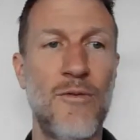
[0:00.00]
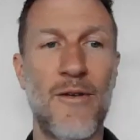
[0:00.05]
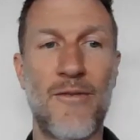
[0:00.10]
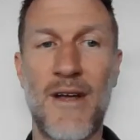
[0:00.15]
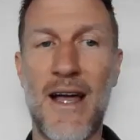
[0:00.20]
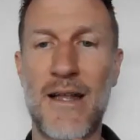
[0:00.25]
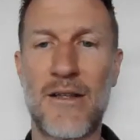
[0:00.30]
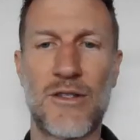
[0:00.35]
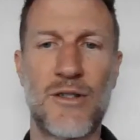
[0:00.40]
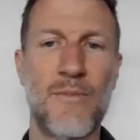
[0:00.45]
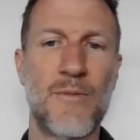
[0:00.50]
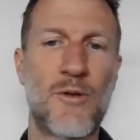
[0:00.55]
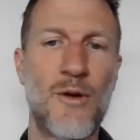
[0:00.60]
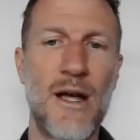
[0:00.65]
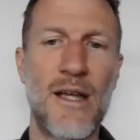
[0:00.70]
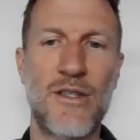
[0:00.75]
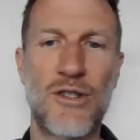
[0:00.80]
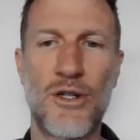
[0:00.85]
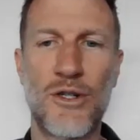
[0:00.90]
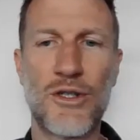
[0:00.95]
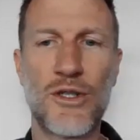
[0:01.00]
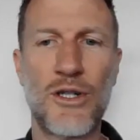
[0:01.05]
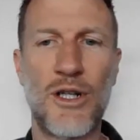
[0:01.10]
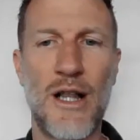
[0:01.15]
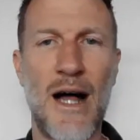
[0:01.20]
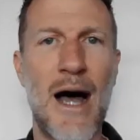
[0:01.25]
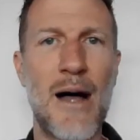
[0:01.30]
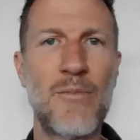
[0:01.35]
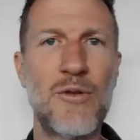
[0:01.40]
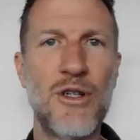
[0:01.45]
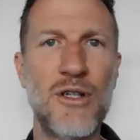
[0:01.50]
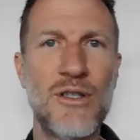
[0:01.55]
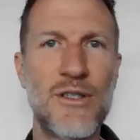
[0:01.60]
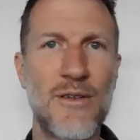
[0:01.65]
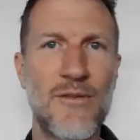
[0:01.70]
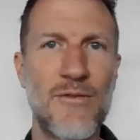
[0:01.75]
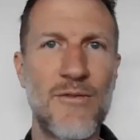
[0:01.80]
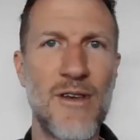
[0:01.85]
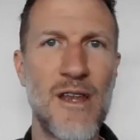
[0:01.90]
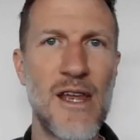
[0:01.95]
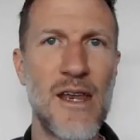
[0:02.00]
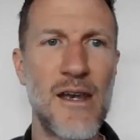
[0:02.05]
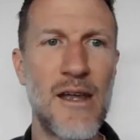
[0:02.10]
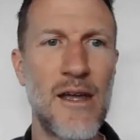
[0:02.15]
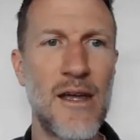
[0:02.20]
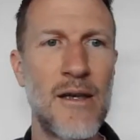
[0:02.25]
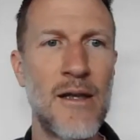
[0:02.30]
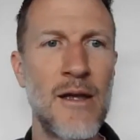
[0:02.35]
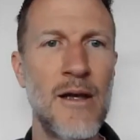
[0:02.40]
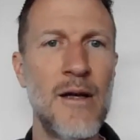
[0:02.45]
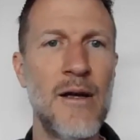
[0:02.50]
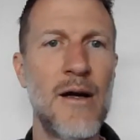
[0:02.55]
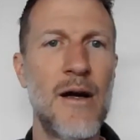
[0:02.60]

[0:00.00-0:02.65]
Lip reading: We've got some great surgical options if needed.